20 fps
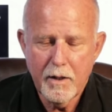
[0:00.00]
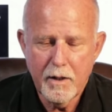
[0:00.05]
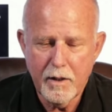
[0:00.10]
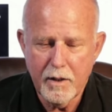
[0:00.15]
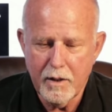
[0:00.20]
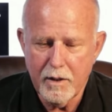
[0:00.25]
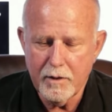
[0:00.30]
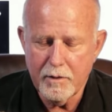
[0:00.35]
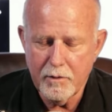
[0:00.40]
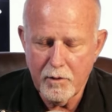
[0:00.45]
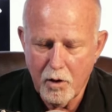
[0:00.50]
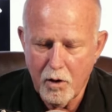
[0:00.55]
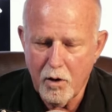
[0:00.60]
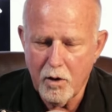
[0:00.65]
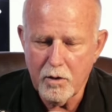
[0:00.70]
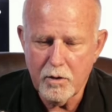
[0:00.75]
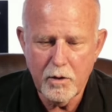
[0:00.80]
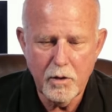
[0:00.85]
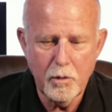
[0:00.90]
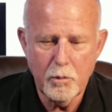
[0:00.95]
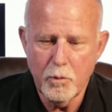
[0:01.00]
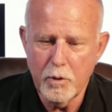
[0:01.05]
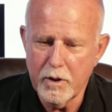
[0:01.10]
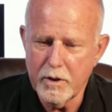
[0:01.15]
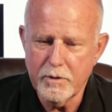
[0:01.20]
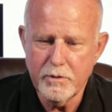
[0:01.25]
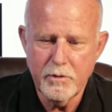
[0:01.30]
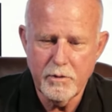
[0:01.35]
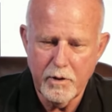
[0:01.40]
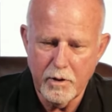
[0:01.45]
and all who
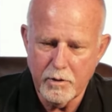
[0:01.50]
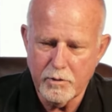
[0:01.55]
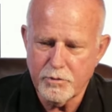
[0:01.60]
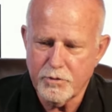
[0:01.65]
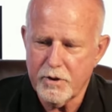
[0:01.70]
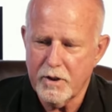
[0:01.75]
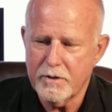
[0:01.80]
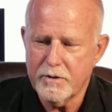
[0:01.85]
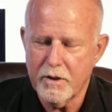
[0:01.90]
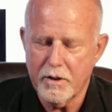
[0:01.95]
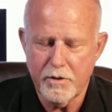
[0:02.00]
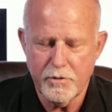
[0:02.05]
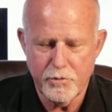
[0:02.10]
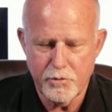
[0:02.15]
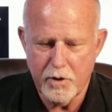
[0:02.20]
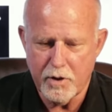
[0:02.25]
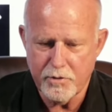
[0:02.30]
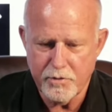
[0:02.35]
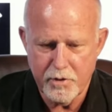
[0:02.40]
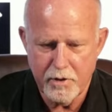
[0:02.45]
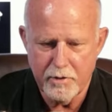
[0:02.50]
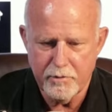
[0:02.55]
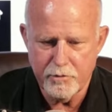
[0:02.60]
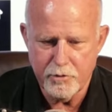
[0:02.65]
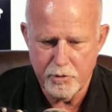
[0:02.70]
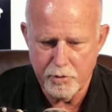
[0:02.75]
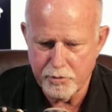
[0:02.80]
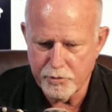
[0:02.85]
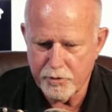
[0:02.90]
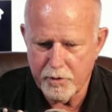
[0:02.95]
would, seek the destruction of
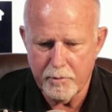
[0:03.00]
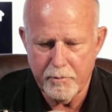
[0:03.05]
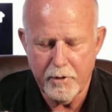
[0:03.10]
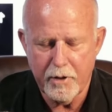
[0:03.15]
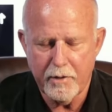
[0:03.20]
Jerusalem,